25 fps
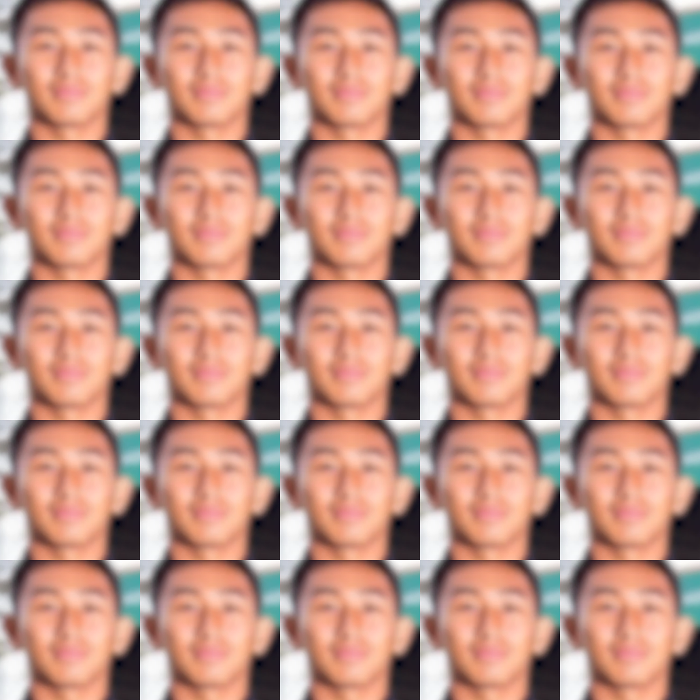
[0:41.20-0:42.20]

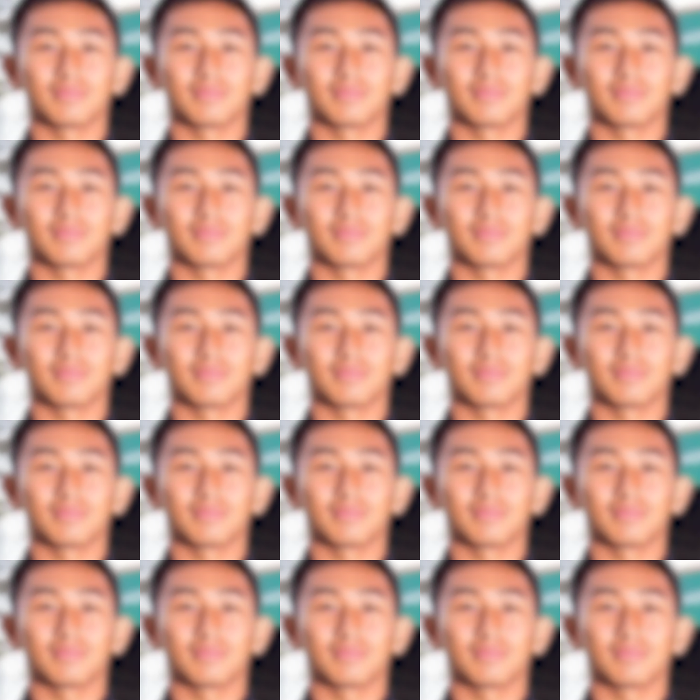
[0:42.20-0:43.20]

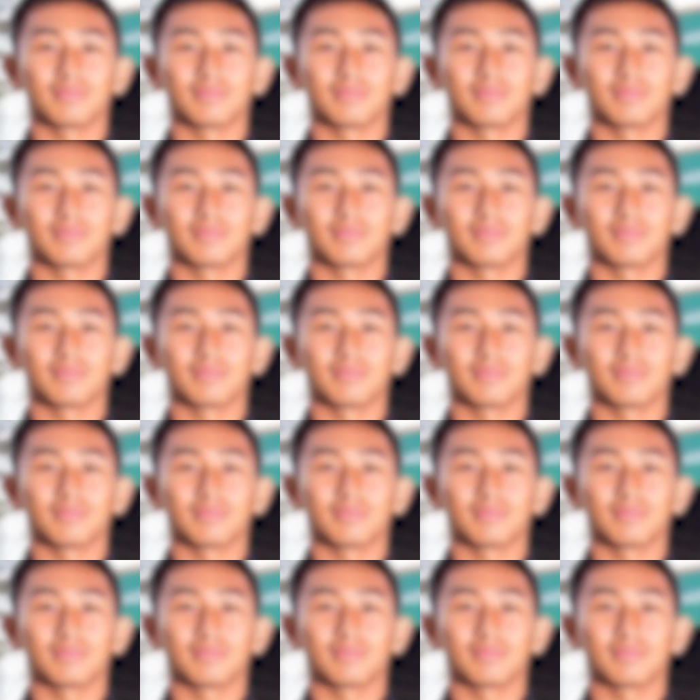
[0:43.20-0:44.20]

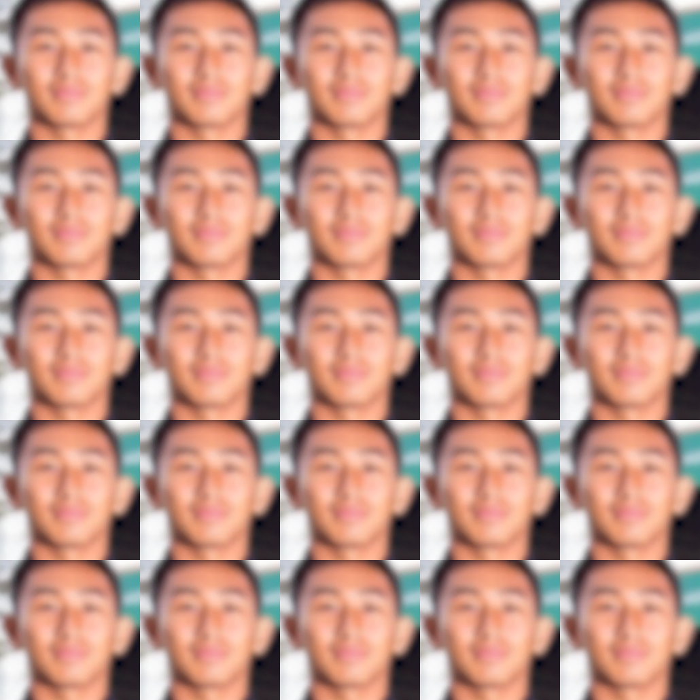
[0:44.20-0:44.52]
No words are spoken by the person on screen.